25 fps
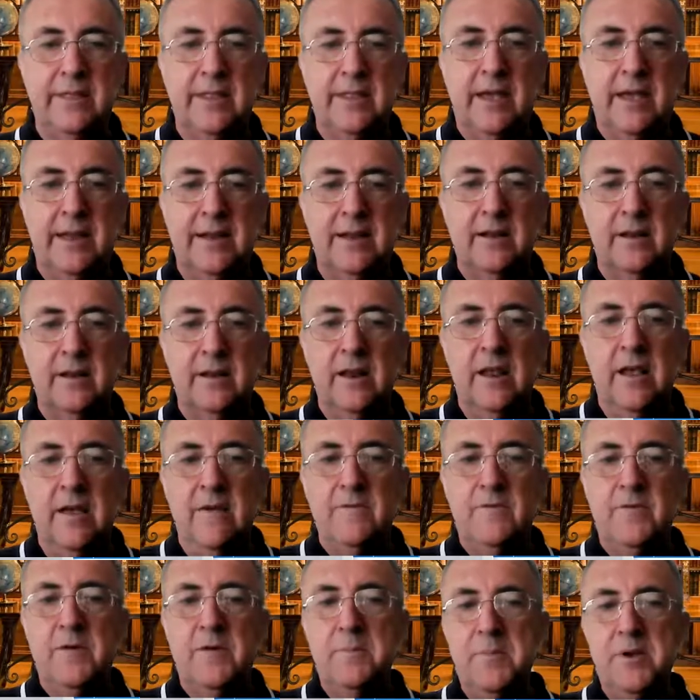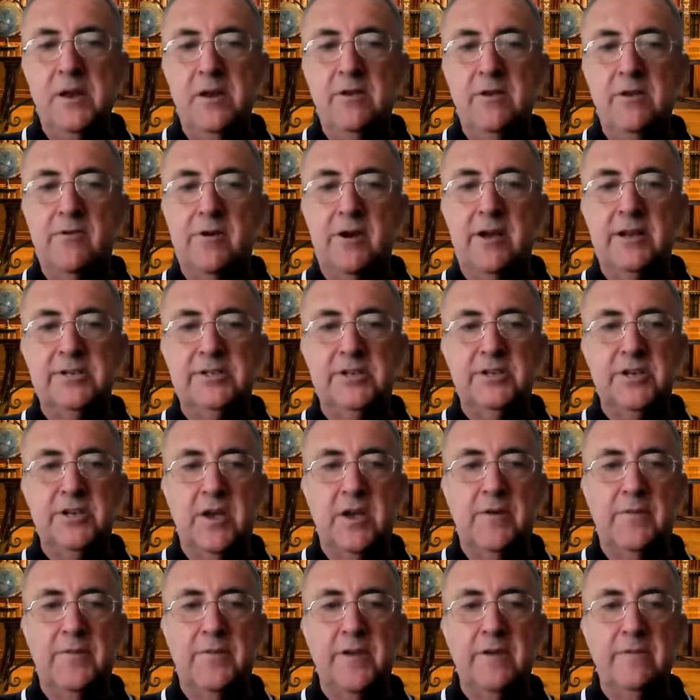That'll familiarize
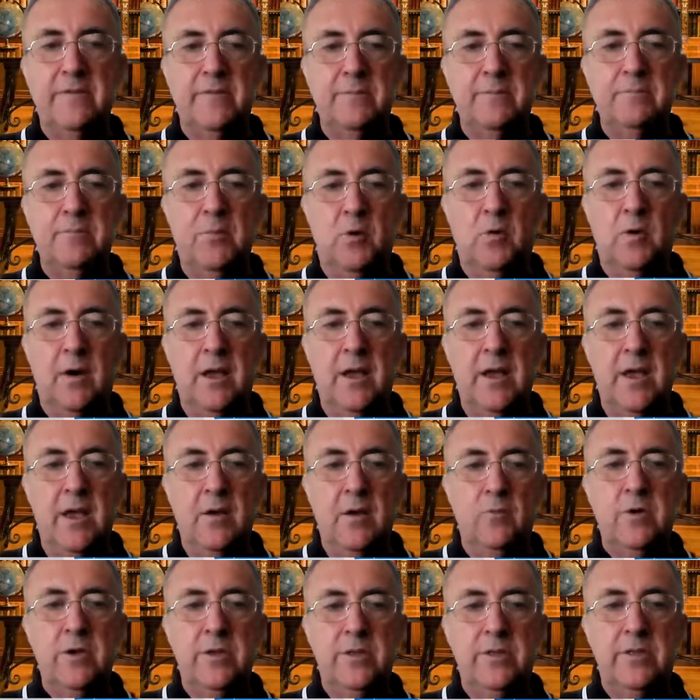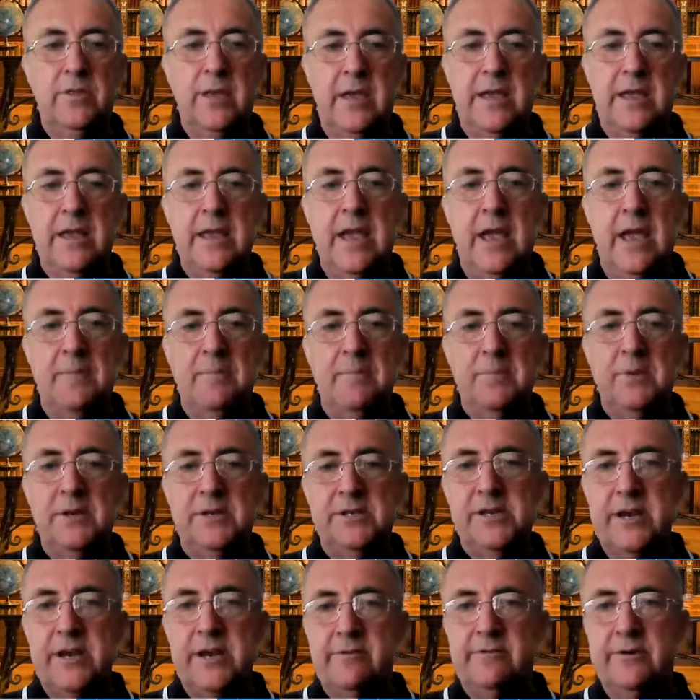yourself even more with the
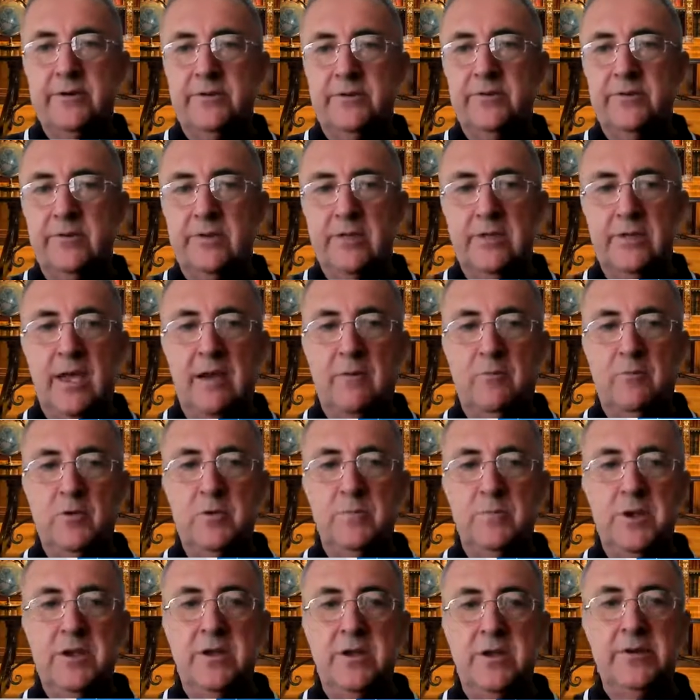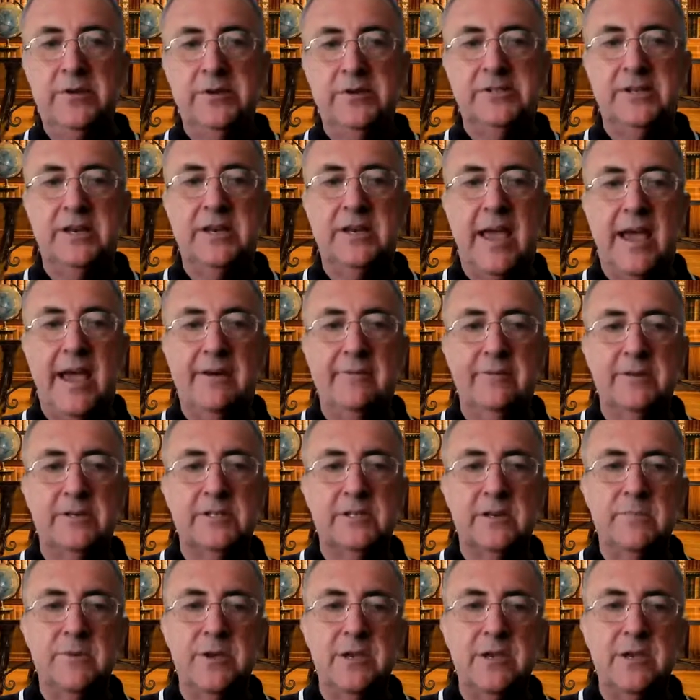material that would be used and how it's
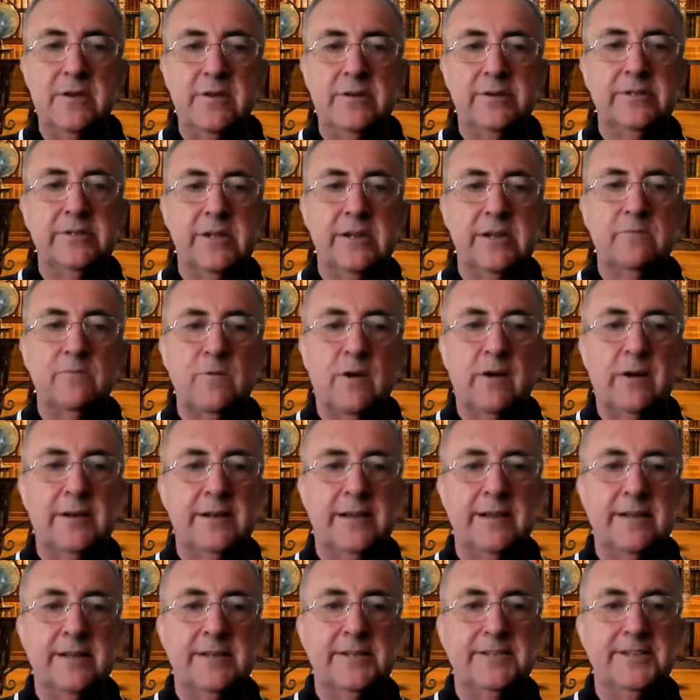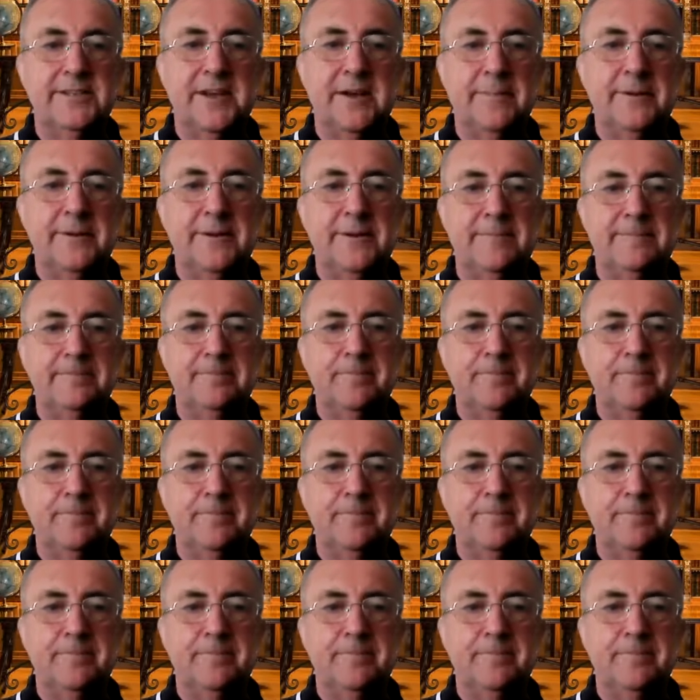to be used in writing an assignment.